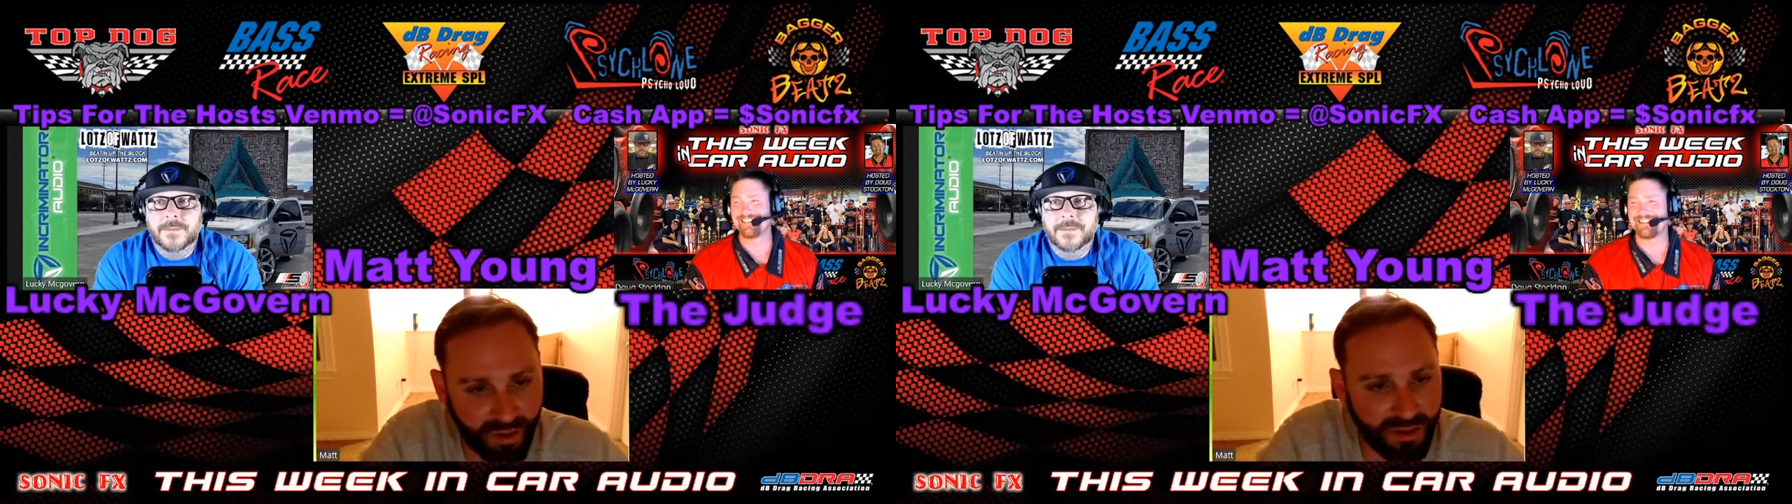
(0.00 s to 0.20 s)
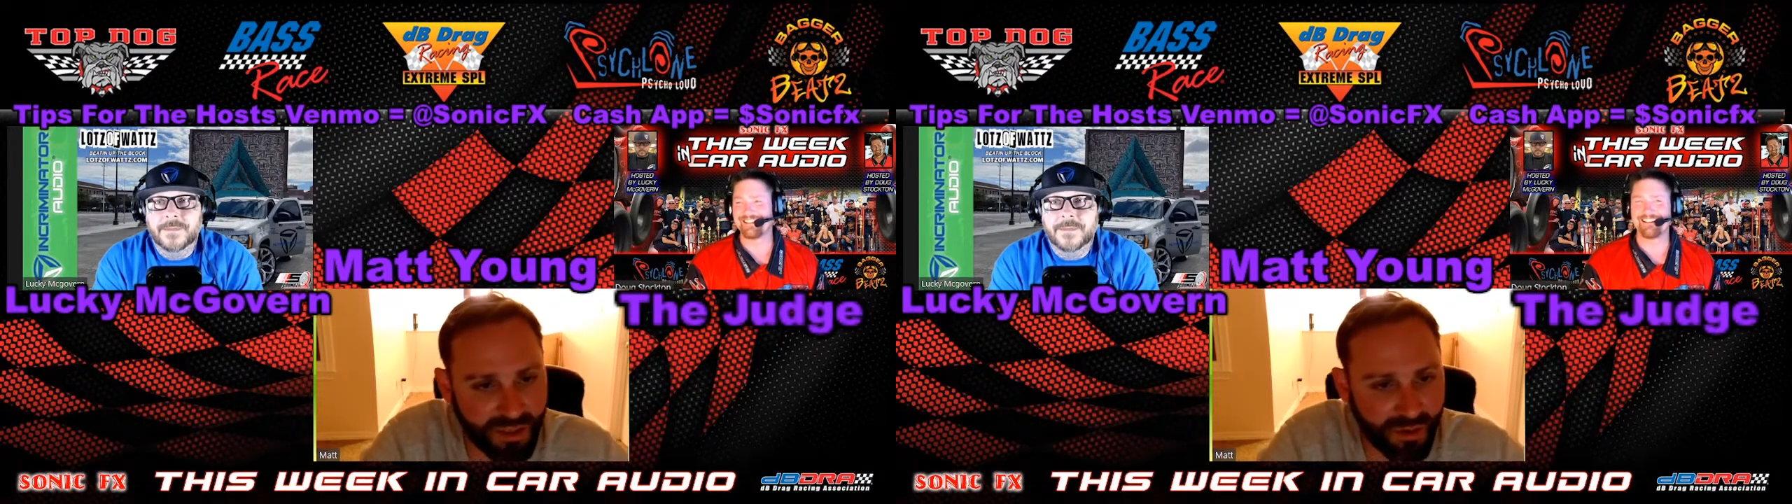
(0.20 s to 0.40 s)

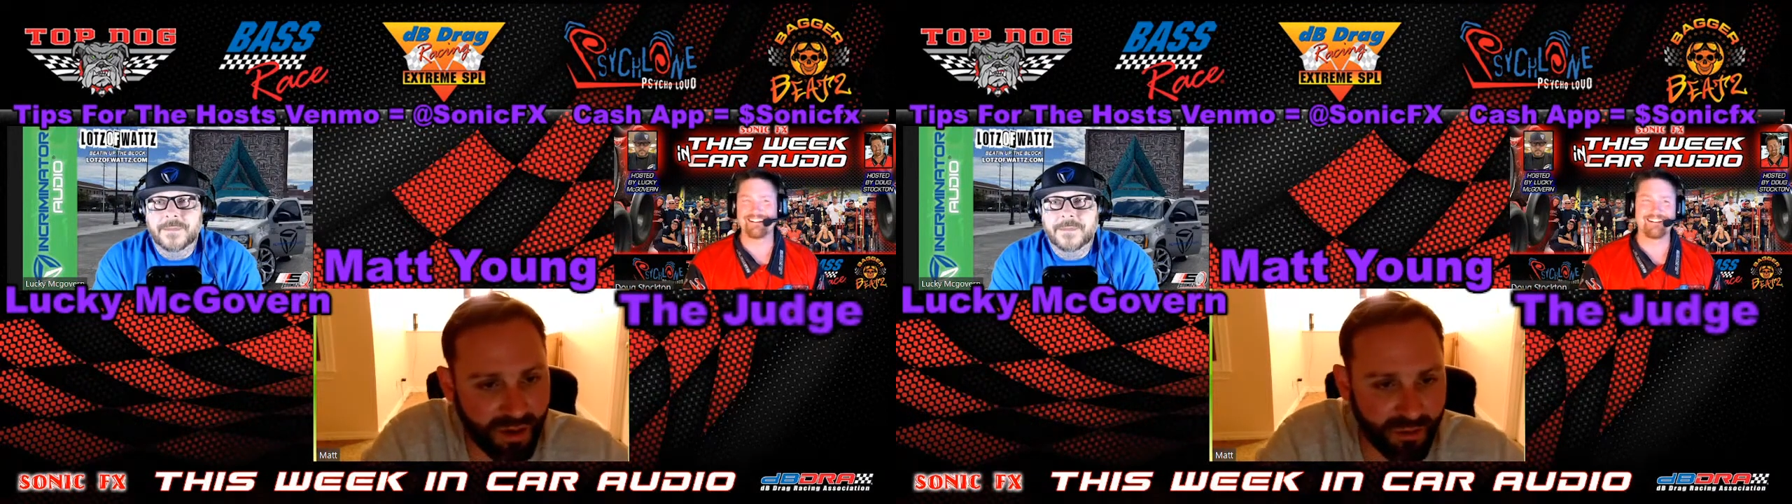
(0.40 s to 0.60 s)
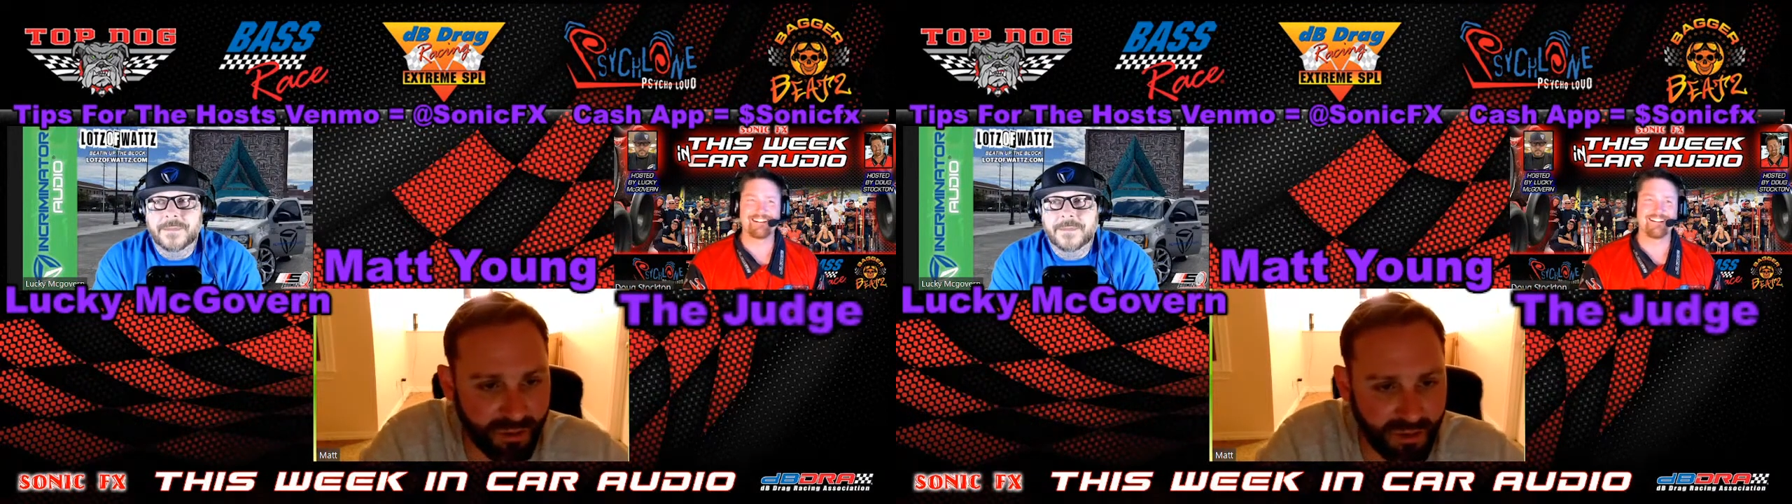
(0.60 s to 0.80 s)
at their
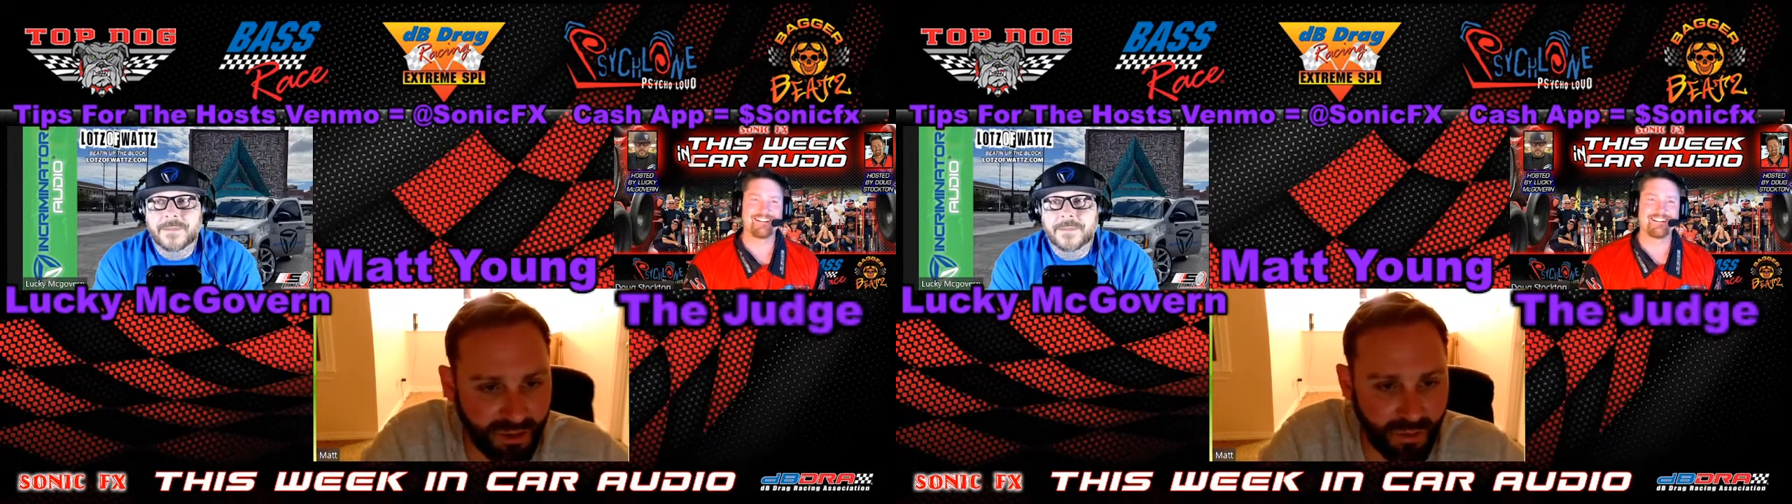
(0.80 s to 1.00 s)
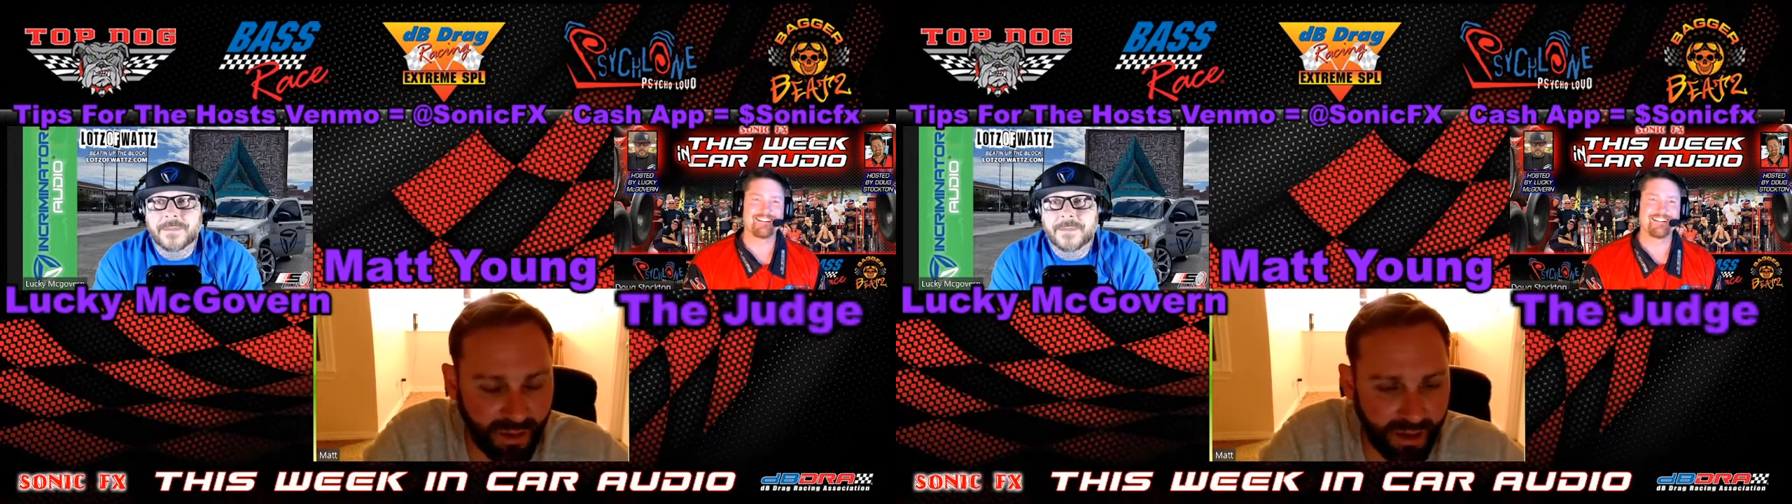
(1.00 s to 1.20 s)
discretion
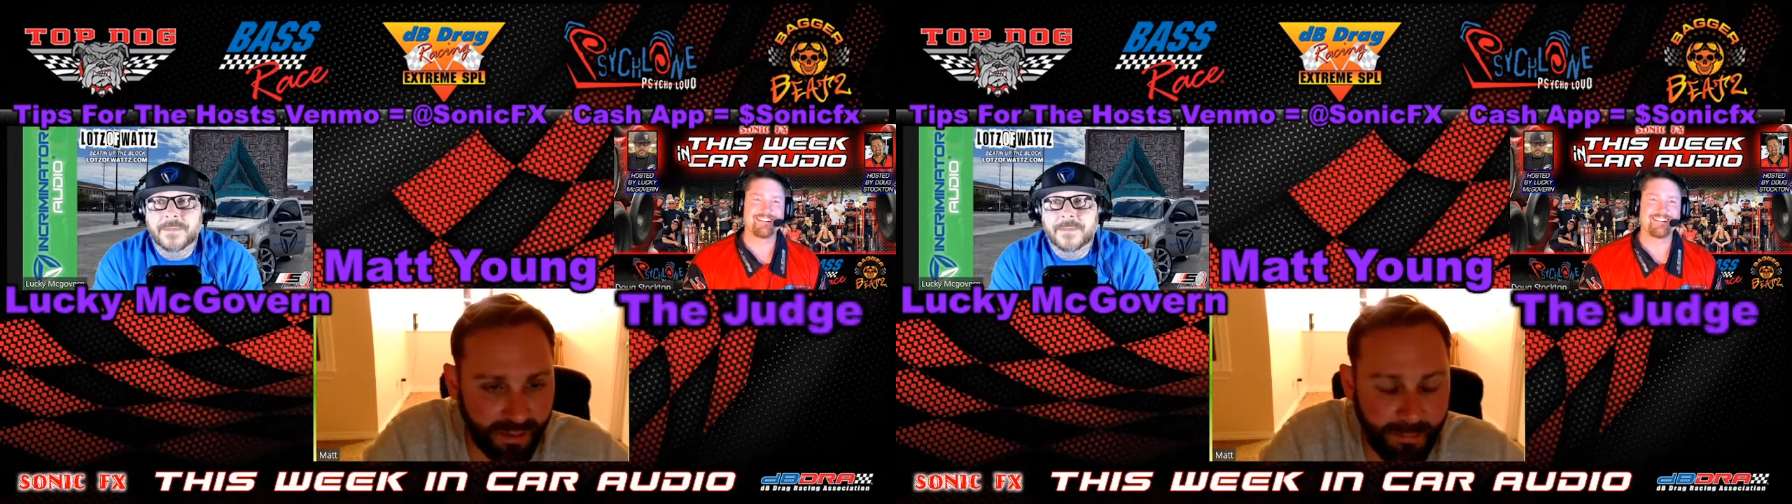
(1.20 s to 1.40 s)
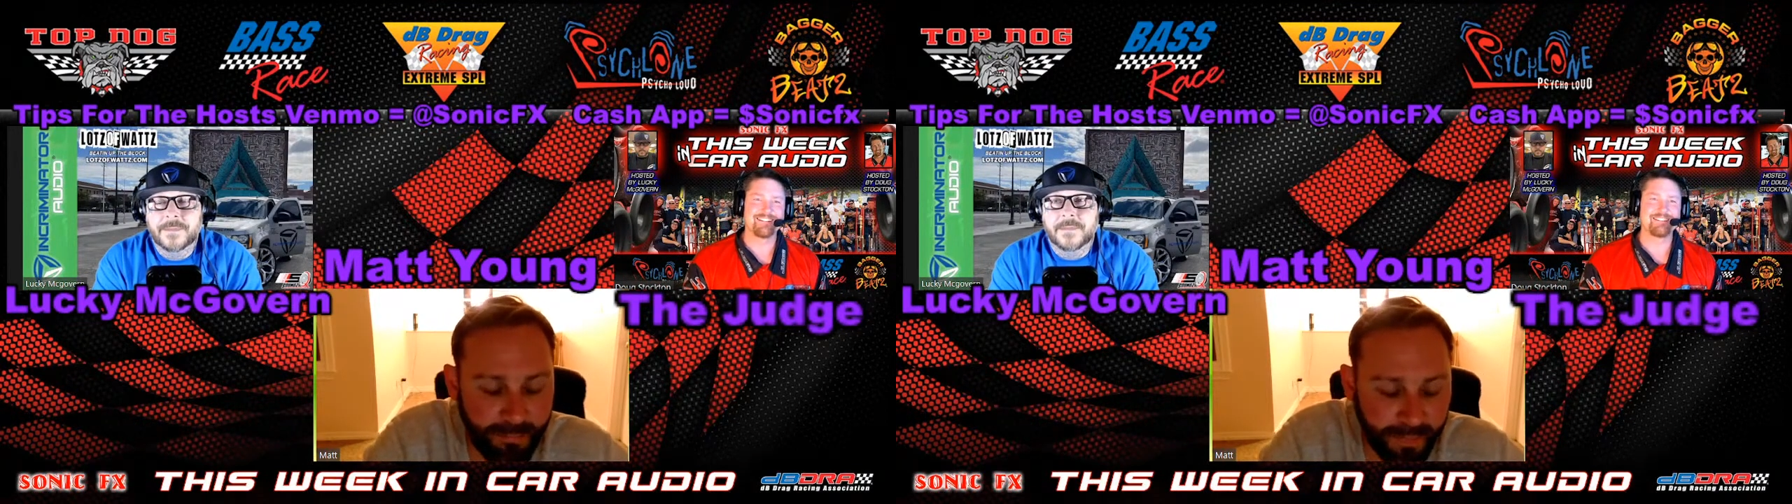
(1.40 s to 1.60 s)
to do
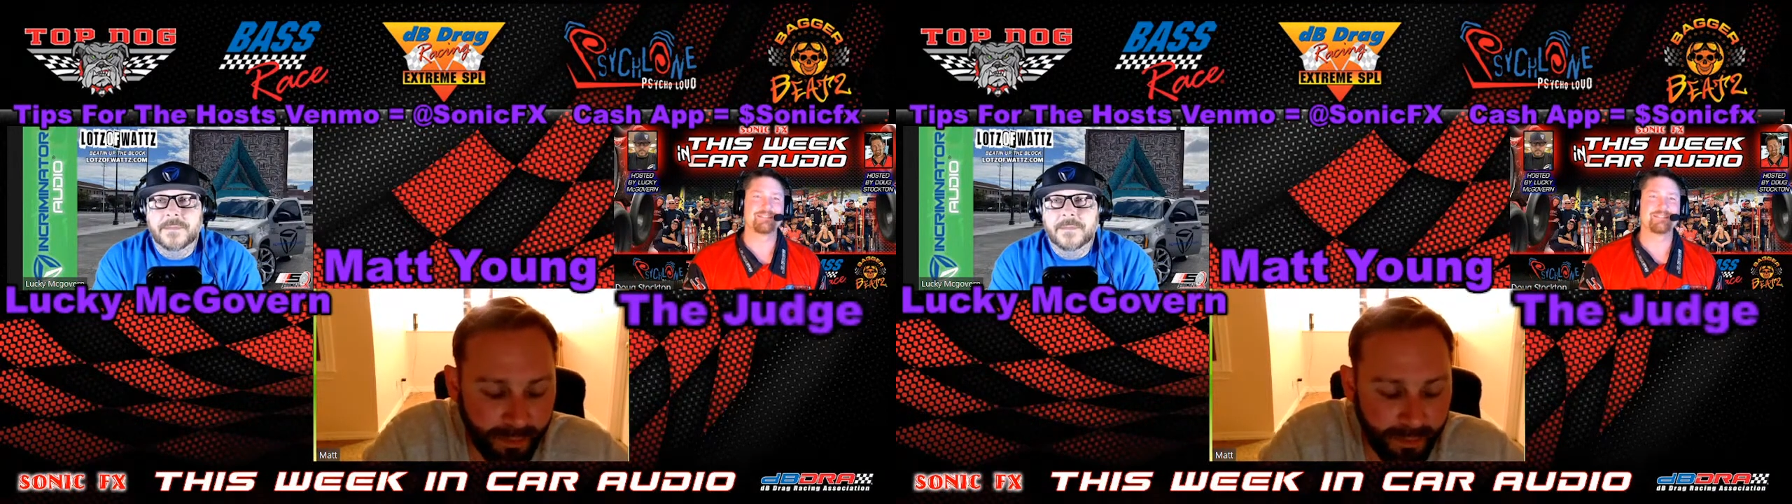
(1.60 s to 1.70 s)
that.